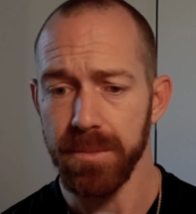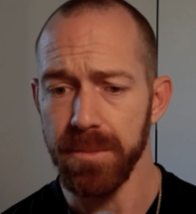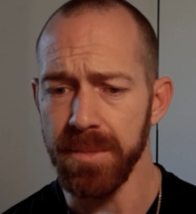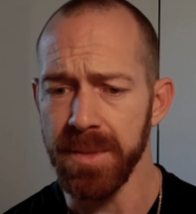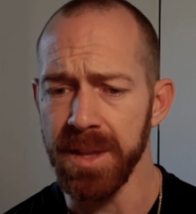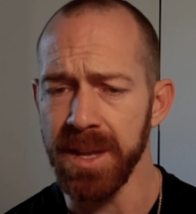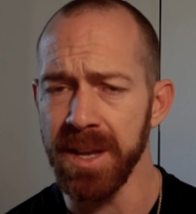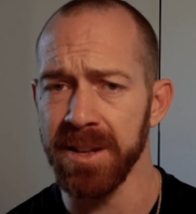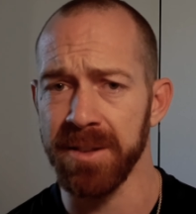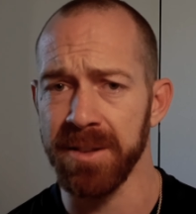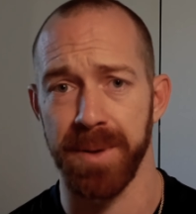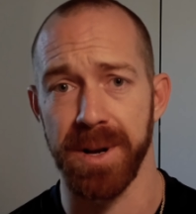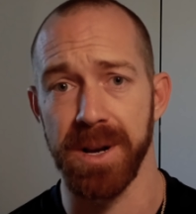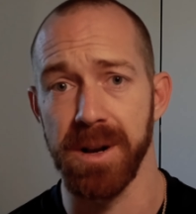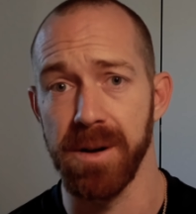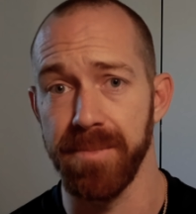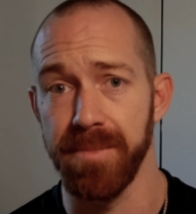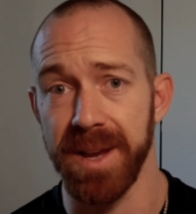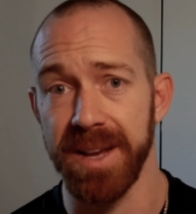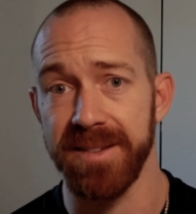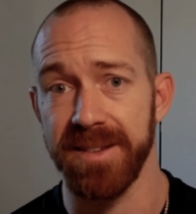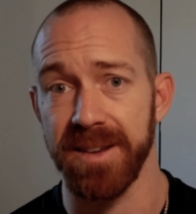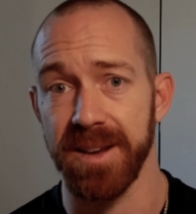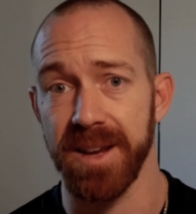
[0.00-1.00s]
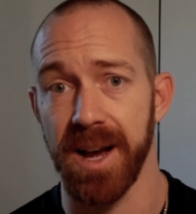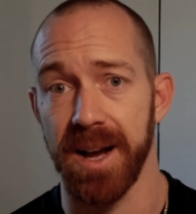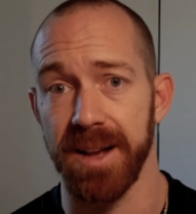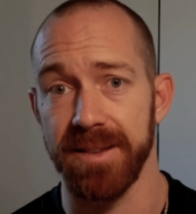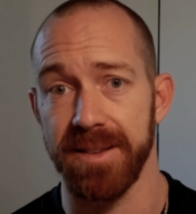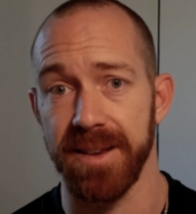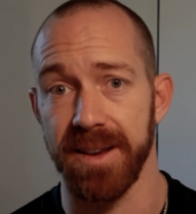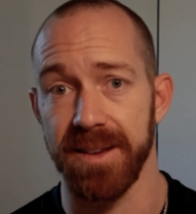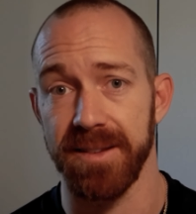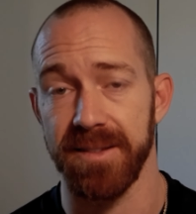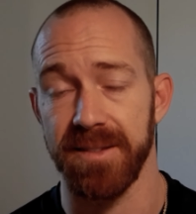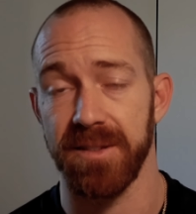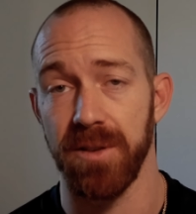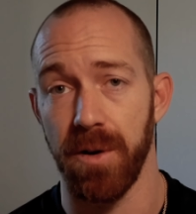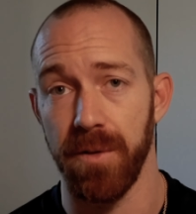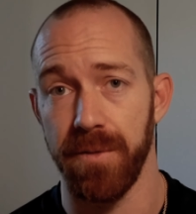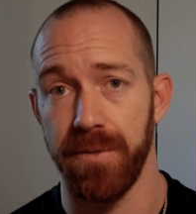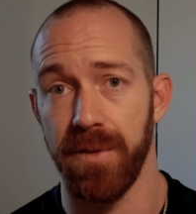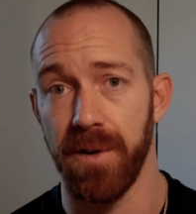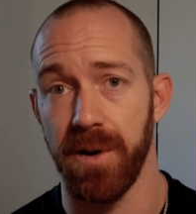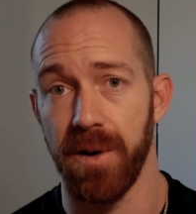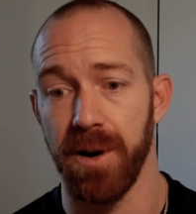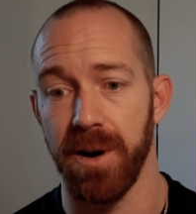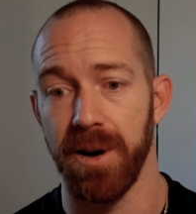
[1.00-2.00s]
it's been an amazing contest so
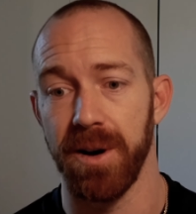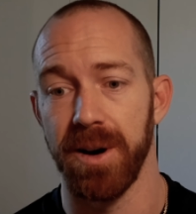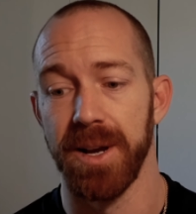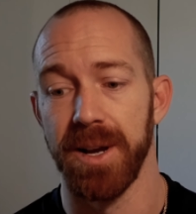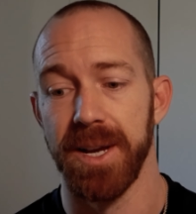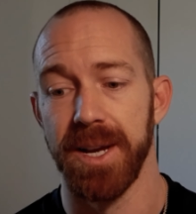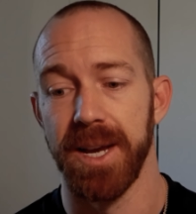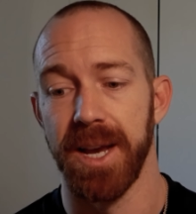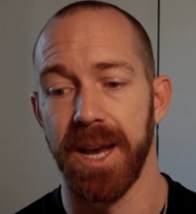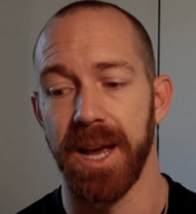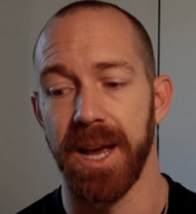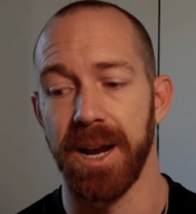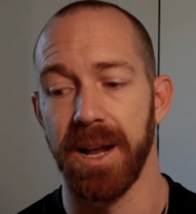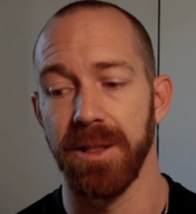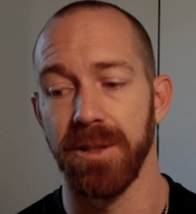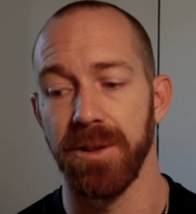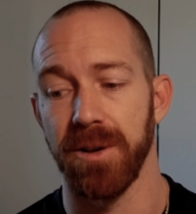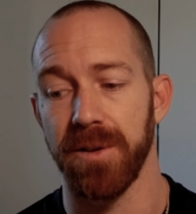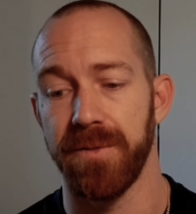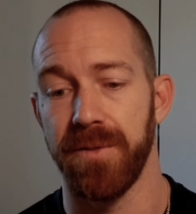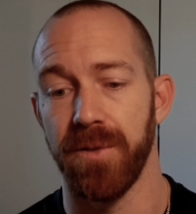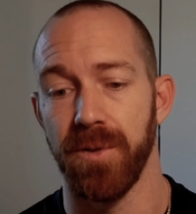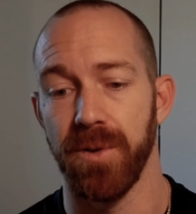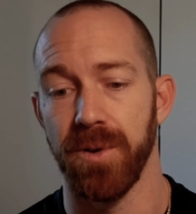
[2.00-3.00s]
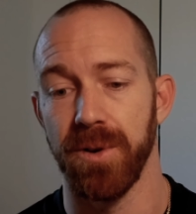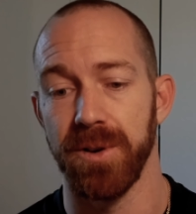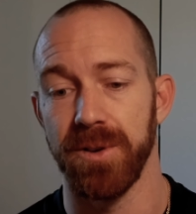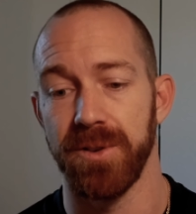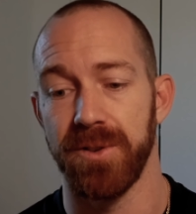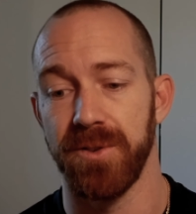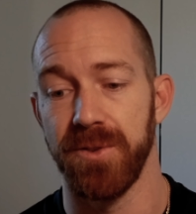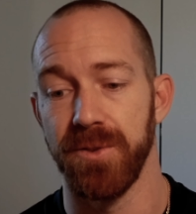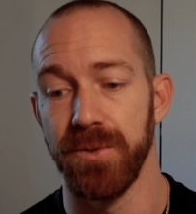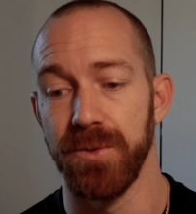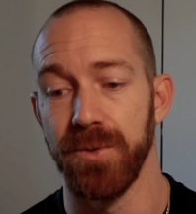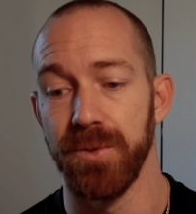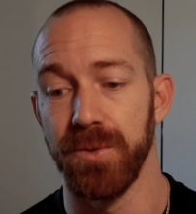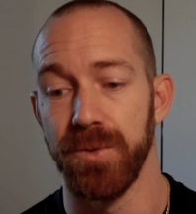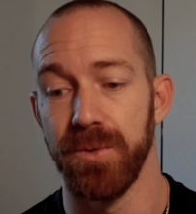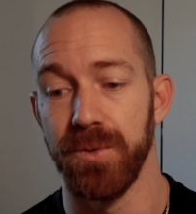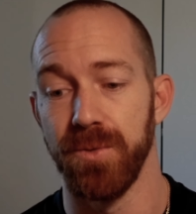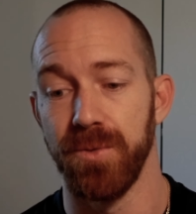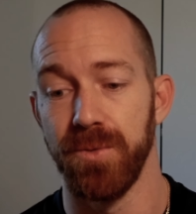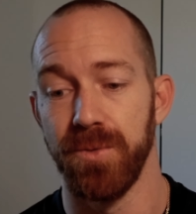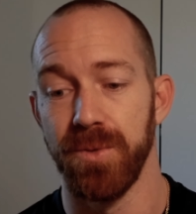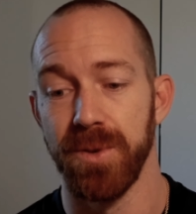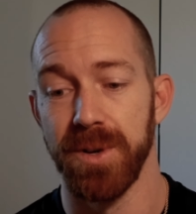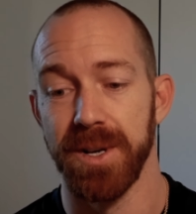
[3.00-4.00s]
far. And I look forward
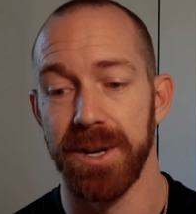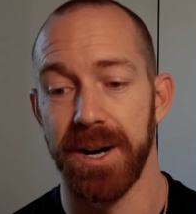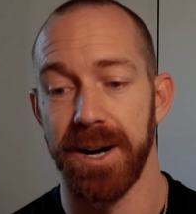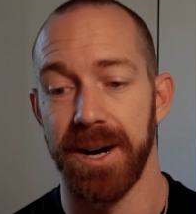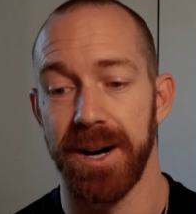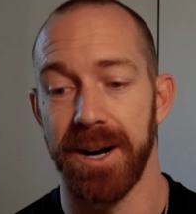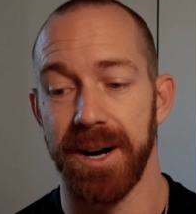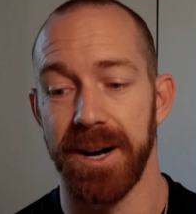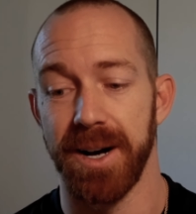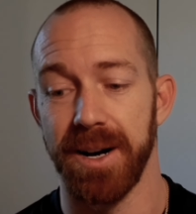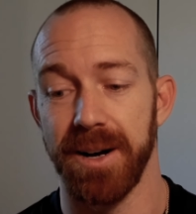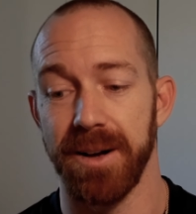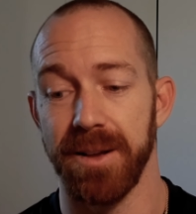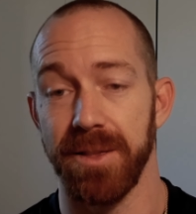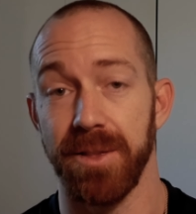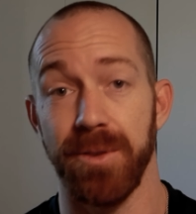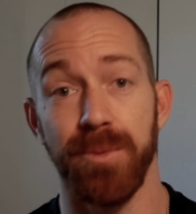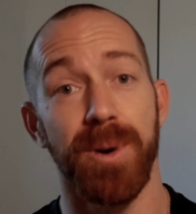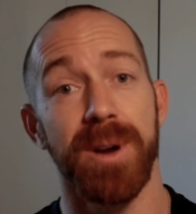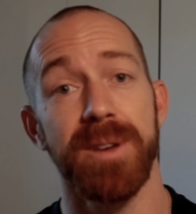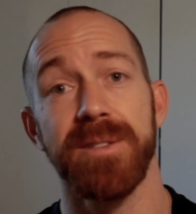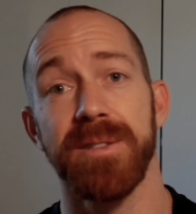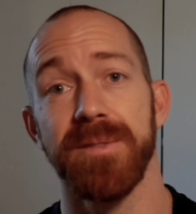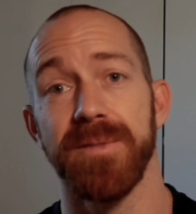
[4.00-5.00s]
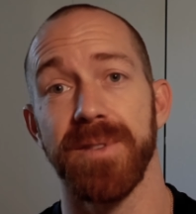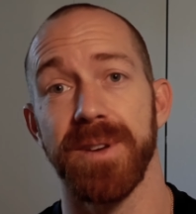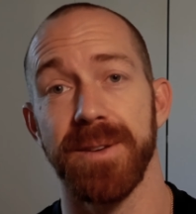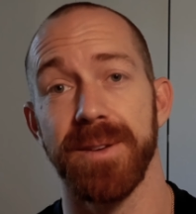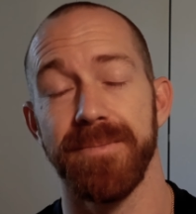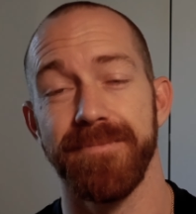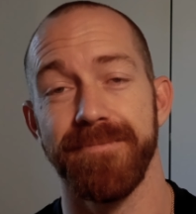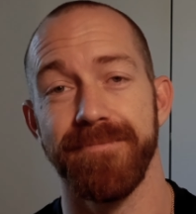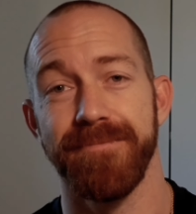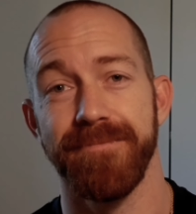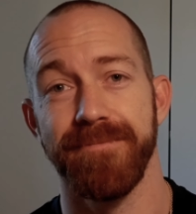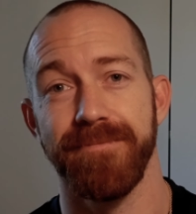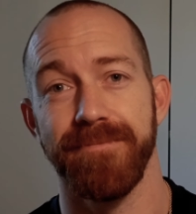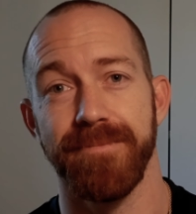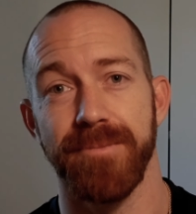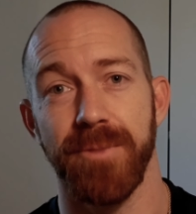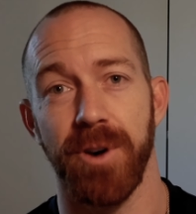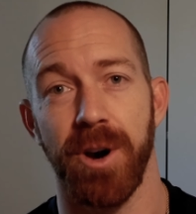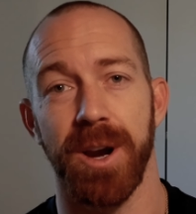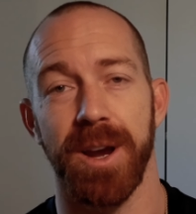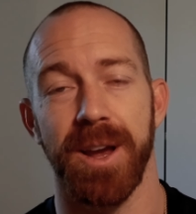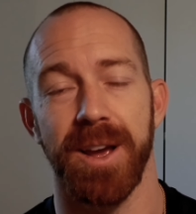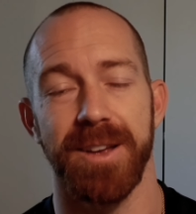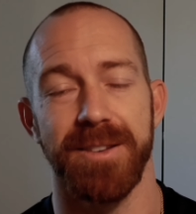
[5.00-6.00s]
to the rest of it.
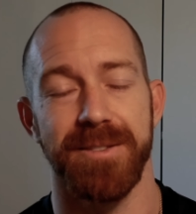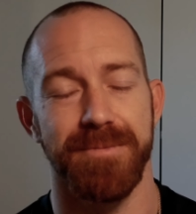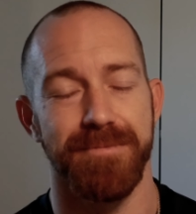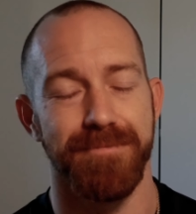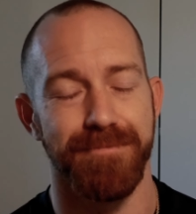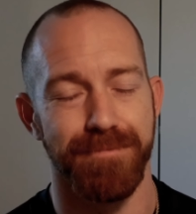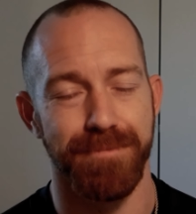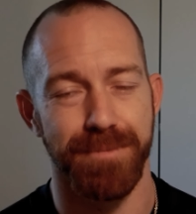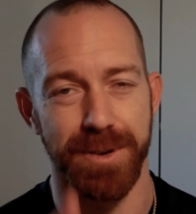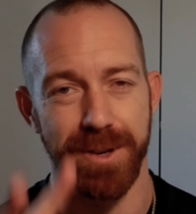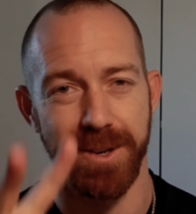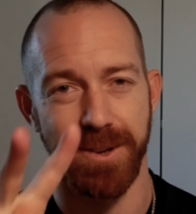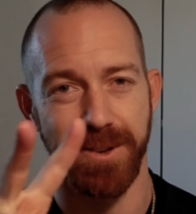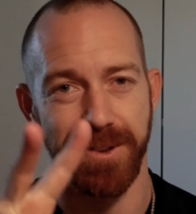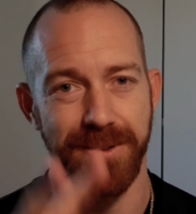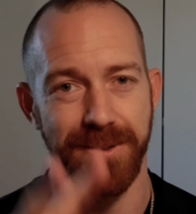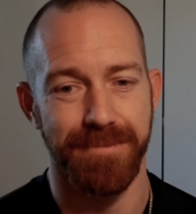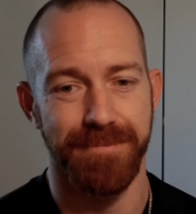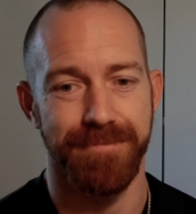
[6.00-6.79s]
All right, guys, peace.